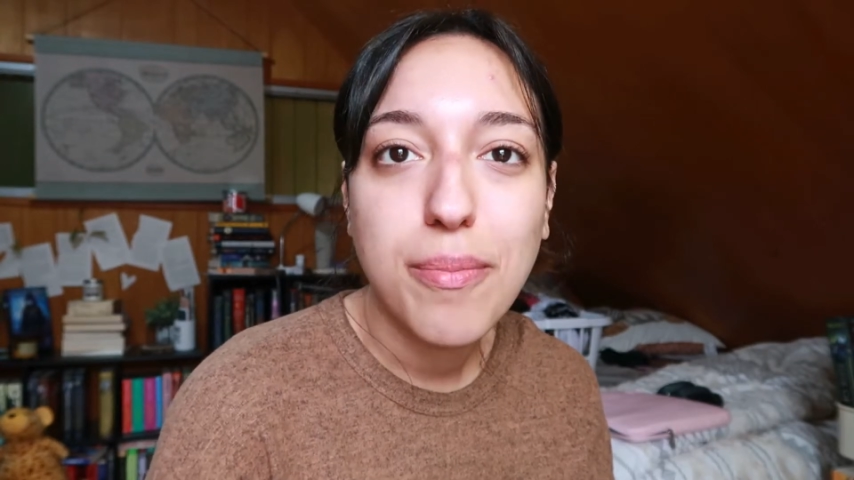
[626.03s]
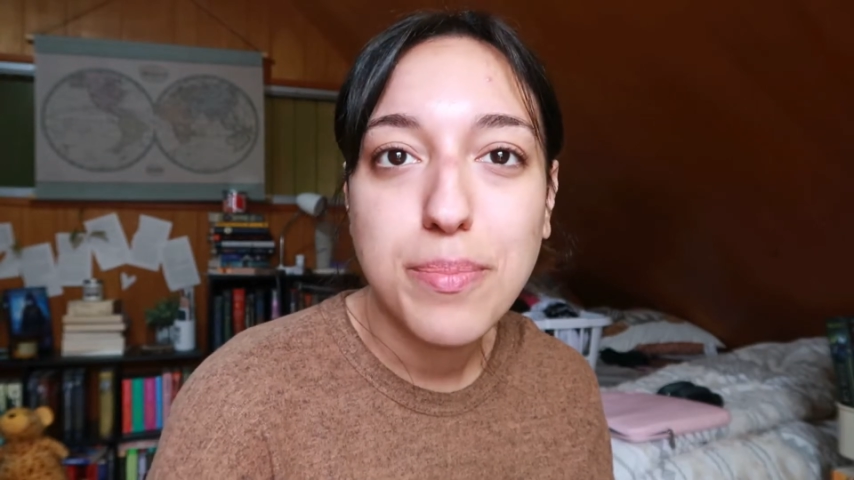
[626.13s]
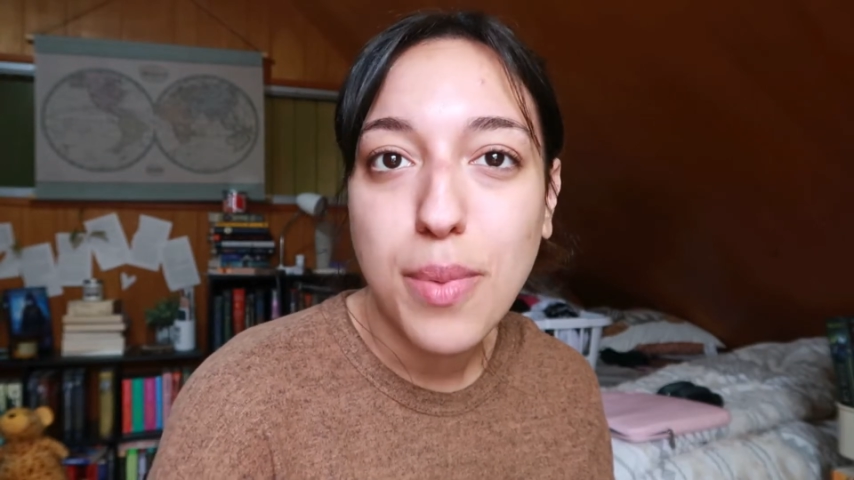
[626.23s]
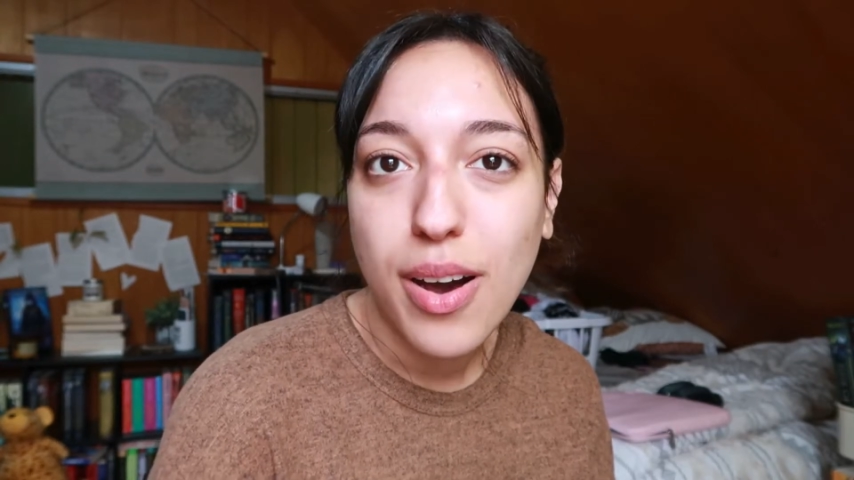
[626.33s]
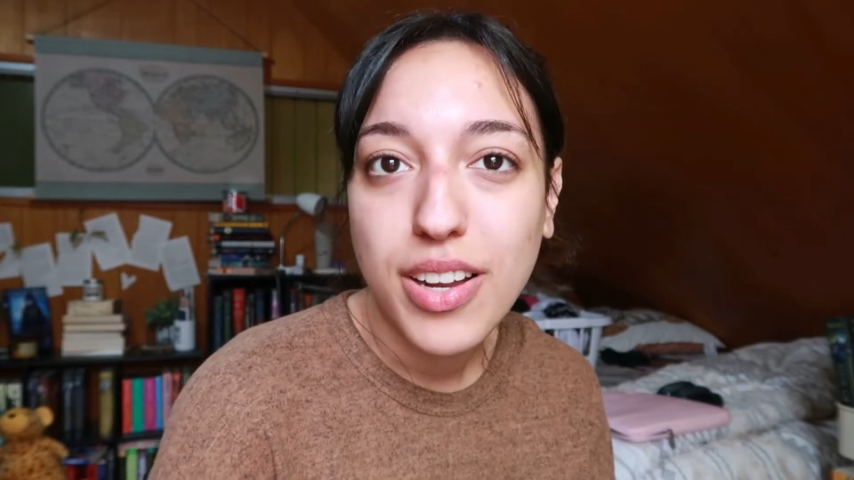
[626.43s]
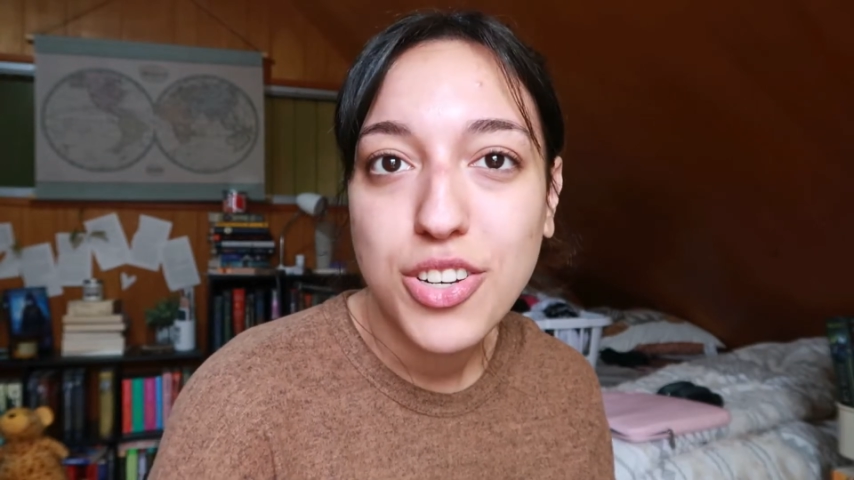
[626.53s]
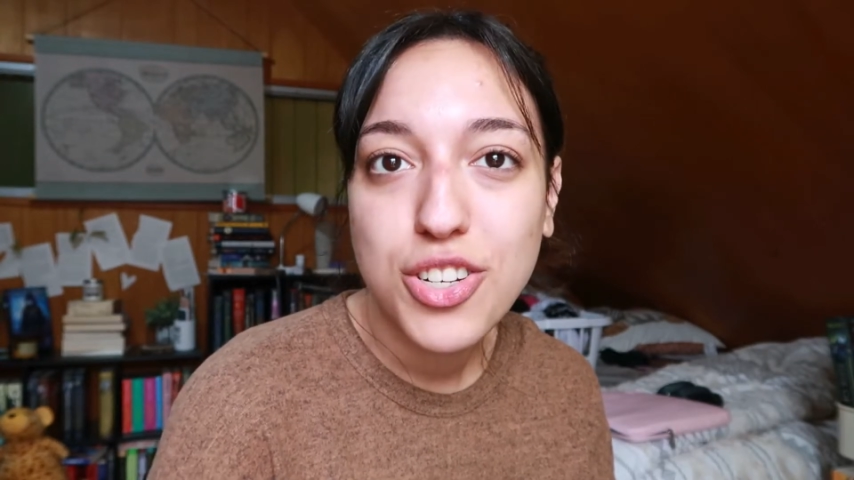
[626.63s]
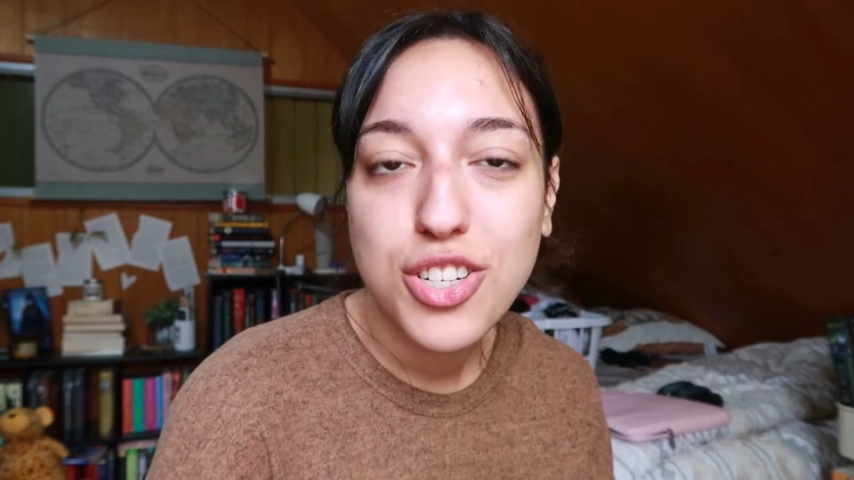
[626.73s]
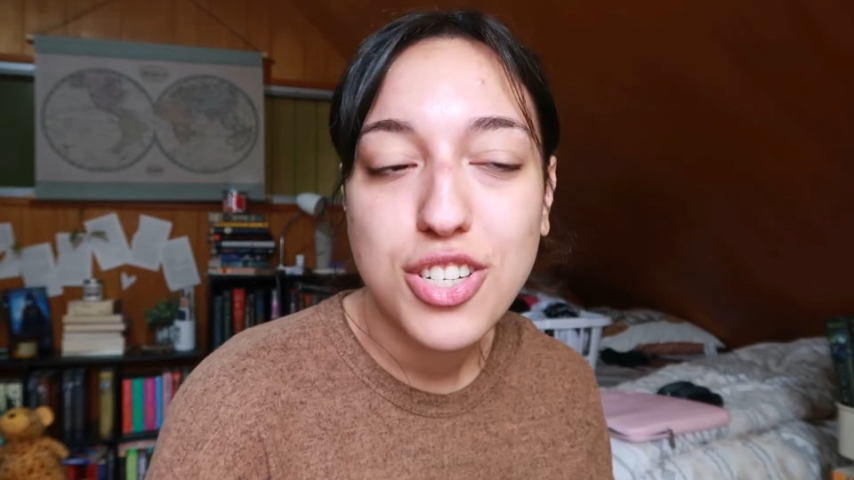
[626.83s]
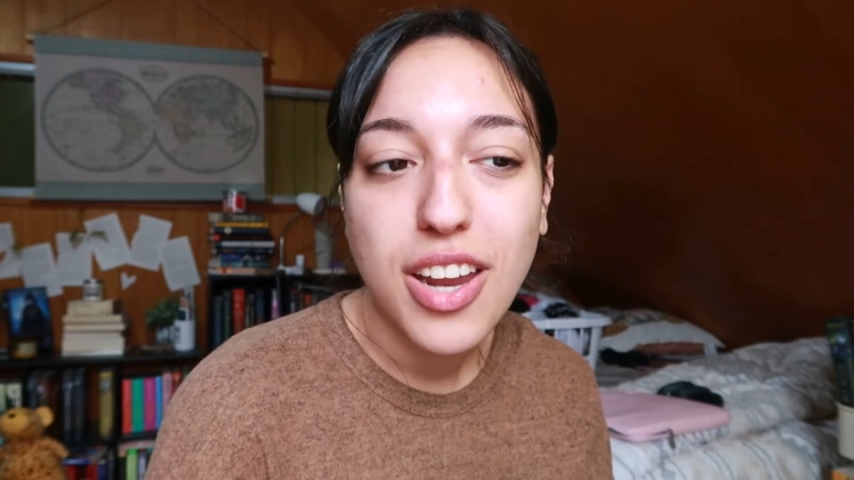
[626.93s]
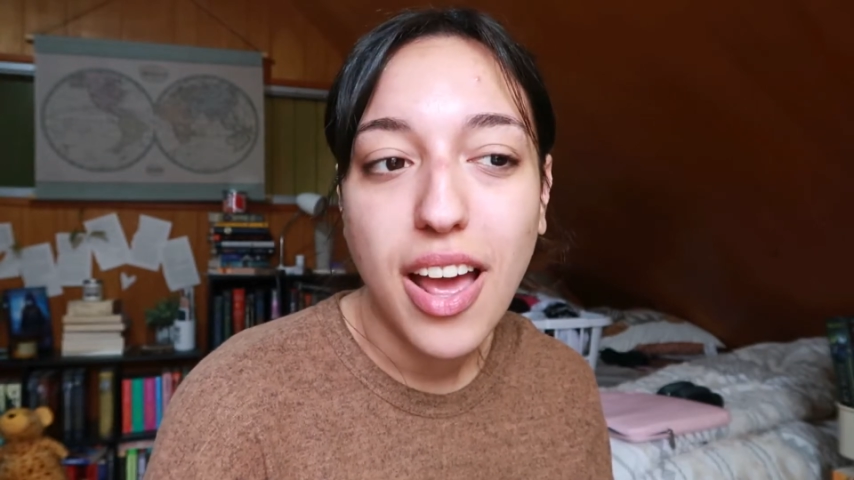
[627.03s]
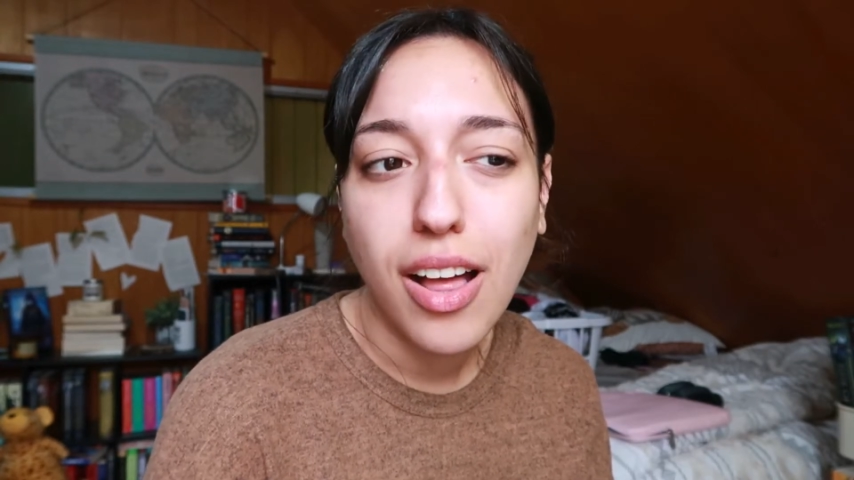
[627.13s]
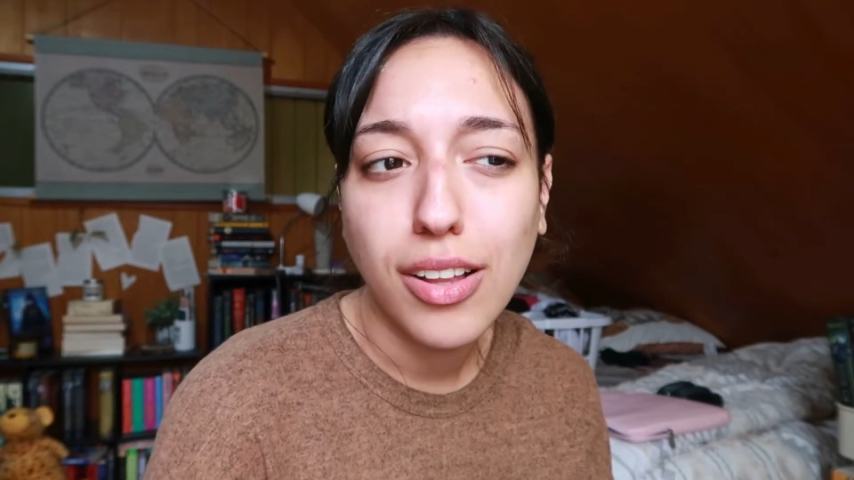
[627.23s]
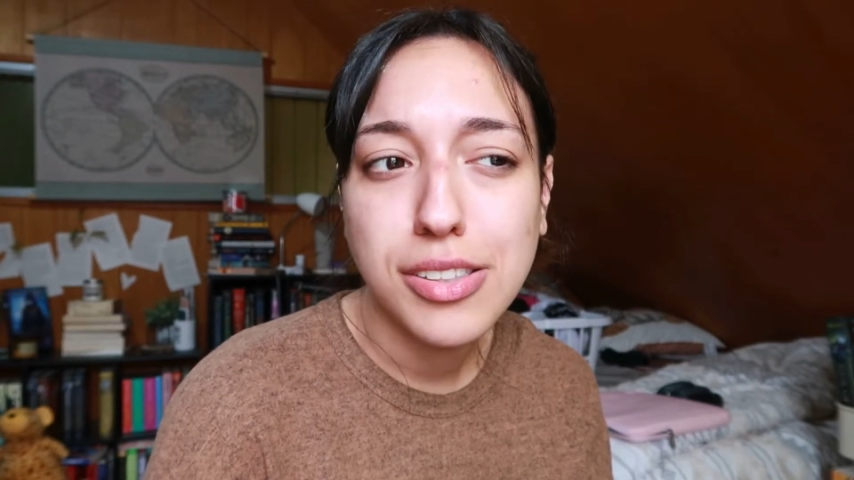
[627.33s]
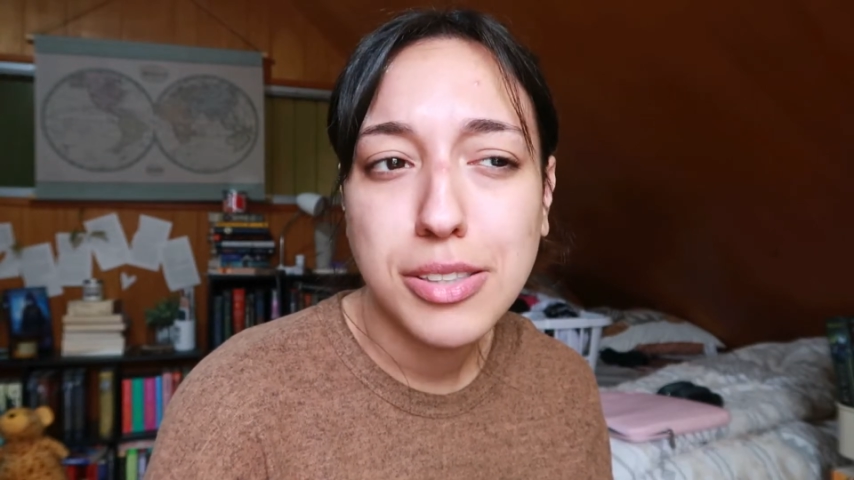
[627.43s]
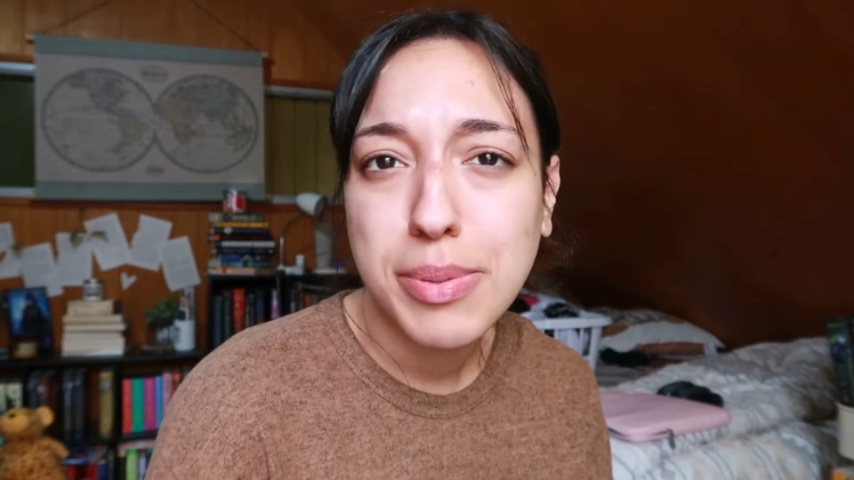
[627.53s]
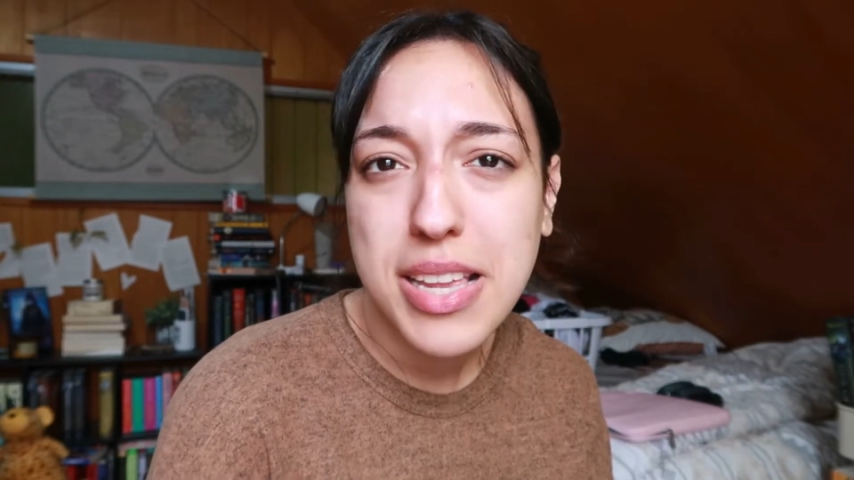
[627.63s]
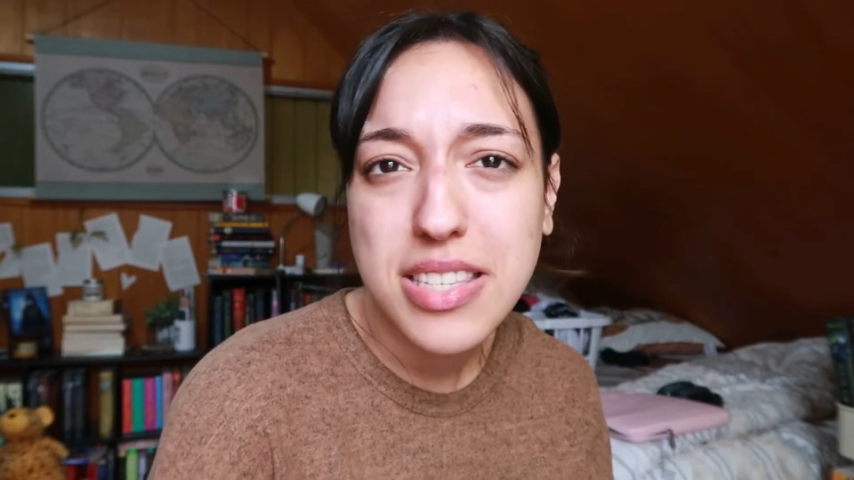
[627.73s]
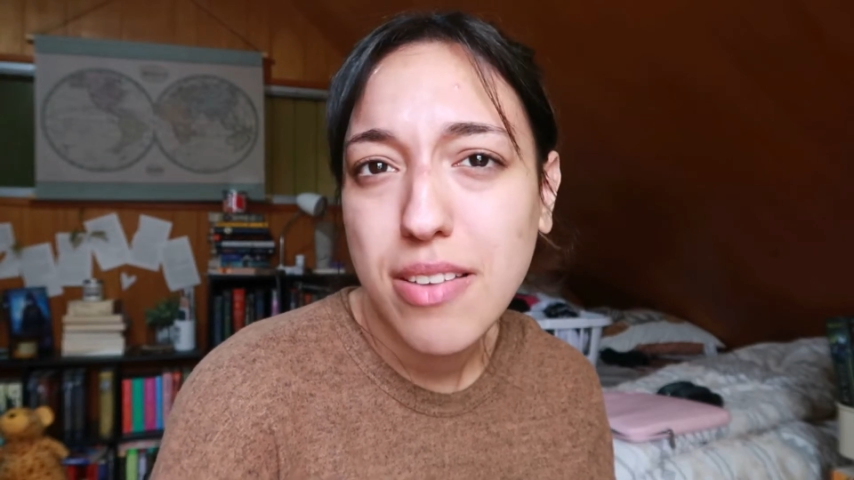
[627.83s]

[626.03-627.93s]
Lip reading: much else because